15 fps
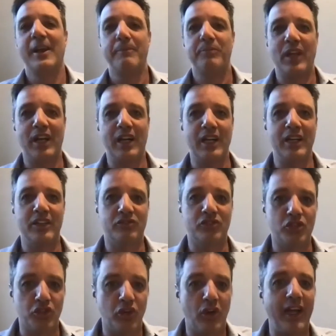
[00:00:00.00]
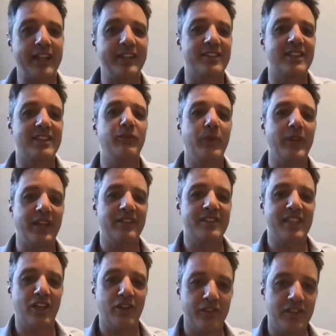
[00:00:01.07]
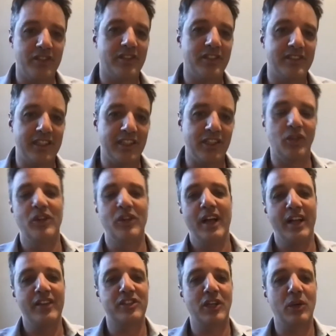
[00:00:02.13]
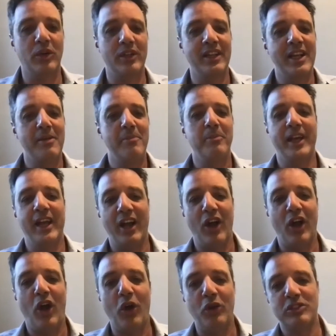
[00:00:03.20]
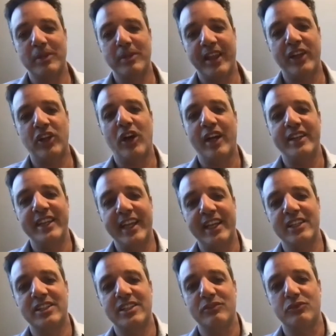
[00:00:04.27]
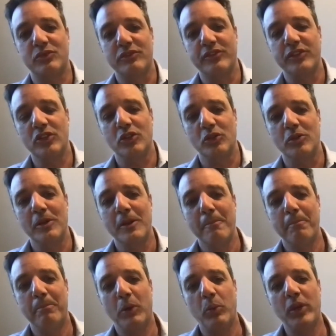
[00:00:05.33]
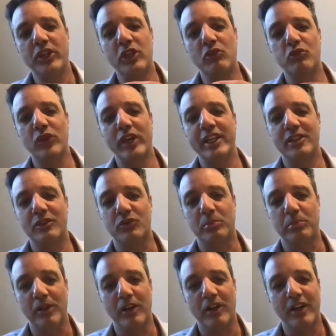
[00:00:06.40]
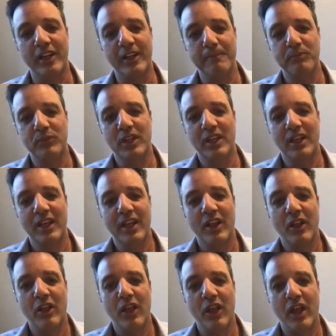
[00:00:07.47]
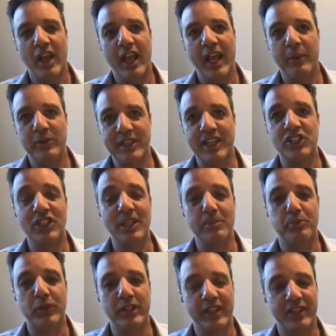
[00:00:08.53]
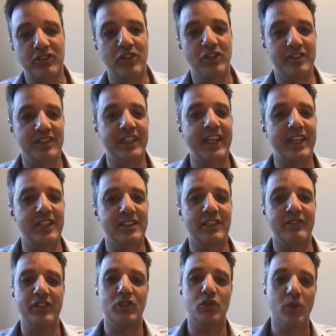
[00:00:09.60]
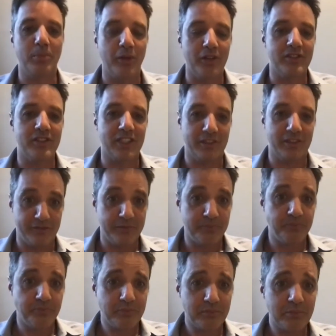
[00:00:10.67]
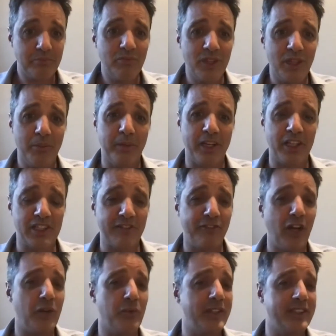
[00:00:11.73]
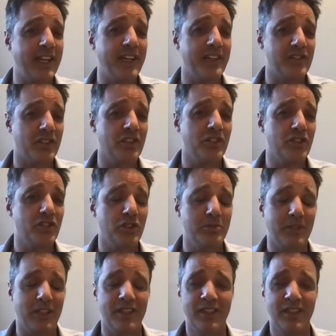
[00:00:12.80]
to try and see if we can salvage the deal and so on. But ultimately, they got a negative review. But when you read the reply, it was actually brilliant. They turned a negative into a positive, because if I read that as a consumer,